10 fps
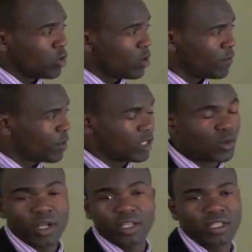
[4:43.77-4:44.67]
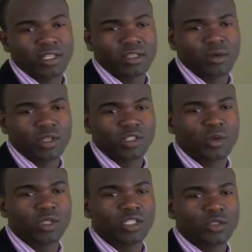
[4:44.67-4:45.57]
But for this one, there was
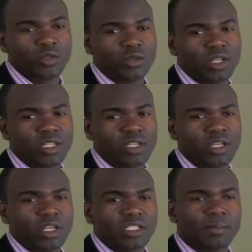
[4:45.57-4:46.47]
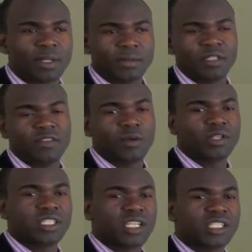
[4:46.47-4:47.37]
no need to do that. Sometimes if the
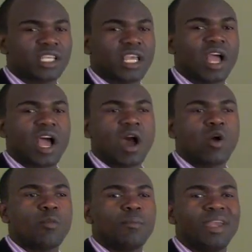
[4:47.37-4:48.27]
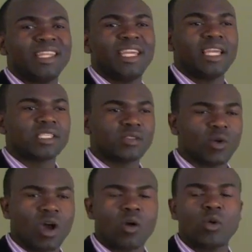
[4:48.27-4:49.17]
question just say how many years
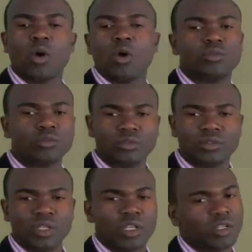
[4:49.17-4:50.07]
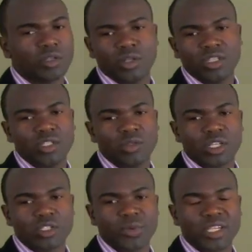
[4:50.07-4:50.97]
or how long, you don't need
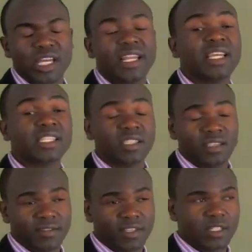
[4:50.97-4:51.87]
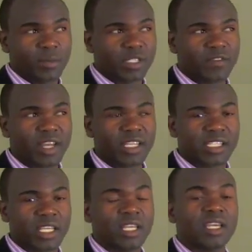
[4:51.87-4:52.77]
to express. Unless if it is specifically
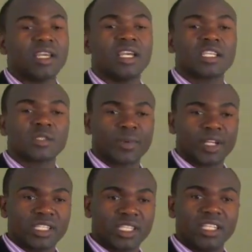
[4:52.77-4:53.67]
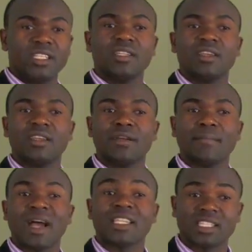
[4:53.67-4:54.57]
say express in
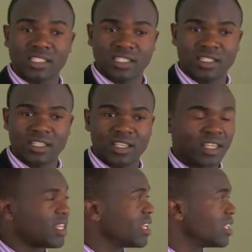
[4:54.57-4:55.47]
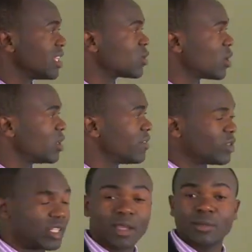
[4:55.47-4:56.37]
months, then this one you
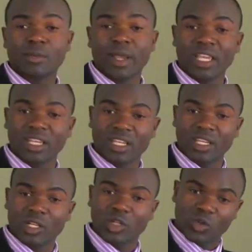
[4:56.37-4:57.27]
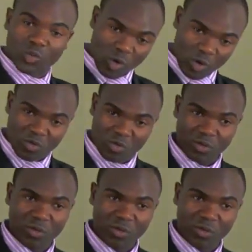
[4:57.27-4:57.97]
have to times by 12.